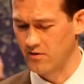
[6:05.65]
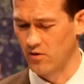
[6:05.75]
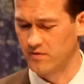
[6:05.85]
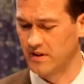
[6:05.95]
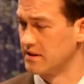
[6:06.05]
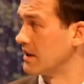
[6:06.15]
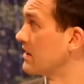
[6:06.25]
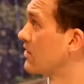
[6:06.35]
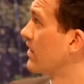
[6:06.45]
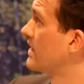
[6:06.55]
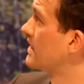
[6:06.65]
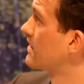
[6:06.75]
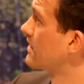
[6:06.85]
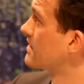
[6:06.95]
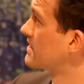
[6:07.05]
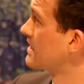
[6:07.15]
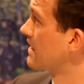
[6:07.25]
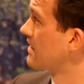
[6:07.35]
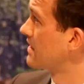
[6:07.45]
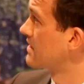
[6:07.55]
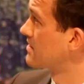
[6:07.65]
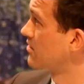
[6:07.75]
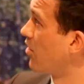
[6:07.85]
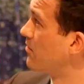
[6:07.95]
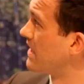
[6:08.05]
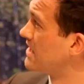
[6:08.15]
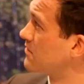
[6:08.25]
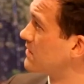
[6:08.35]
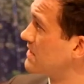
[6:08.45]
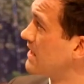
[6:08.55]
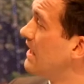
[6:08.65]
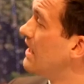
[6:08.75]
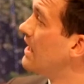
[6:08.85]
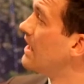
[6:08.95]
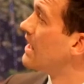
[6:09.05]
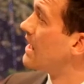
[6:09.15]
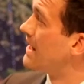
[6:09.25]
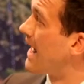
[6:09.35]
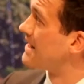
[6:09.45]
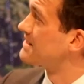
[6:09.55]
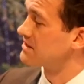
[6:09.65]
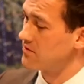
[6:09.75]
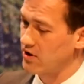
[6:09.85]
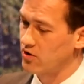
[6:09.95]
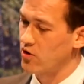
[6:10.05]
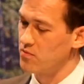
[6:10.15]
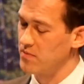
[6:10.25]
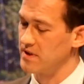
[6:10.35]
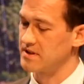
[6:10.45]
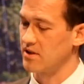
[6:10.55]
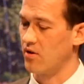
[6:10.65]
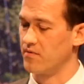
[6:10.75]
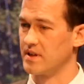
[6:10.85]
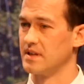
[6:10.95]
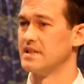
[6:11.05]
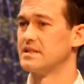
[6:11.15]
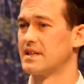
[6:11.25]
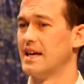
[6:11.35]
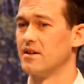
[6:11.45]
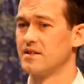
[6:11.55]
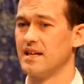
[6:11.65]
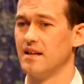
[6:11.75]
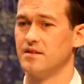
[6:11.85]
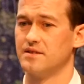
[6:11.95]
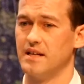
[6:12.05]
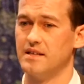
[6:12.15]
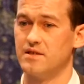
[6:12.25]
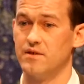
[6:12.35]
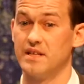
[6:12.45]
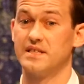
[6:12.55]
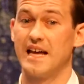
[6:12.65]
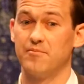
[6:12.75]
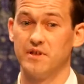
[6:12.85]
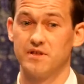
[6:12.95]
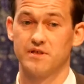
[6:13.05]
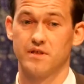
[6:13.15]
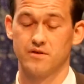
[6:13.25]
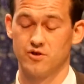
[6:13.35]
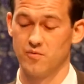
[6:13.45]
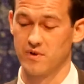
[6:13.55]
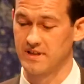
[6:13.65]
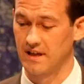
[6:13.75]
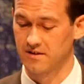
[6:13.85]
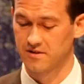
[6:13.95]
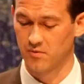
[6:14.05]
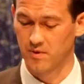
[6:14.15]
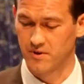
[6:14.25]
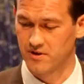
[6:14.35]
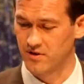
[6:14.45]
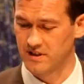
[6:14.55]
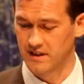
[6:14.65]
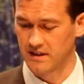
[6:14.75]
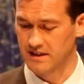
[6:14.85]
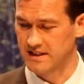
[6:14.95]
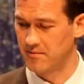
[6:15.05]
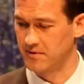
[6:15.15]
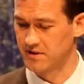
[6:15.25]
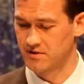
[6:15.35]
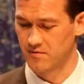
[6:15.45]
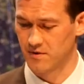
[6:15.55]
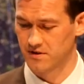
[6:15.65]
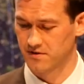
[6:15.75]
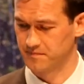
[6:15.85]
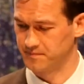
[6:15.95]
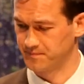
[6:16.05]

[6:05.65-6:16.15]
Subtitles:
And hopefully in green here, you can see that this combination was enhancing the recruitment of these killer cells into the established tumor cells. So we were treating established tumors.